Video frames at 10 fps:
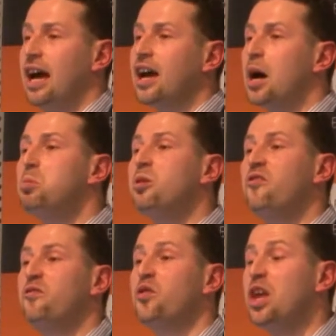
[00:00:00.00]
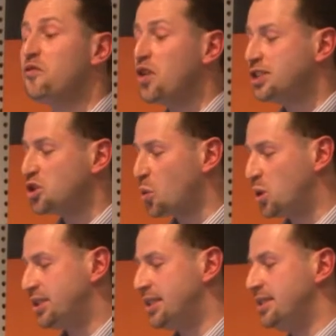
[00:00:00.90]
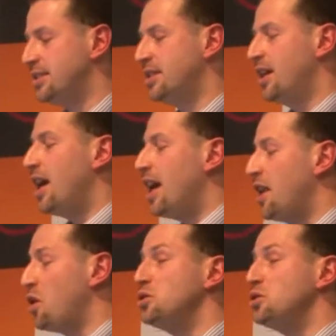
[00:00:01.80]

A couple of free resources, and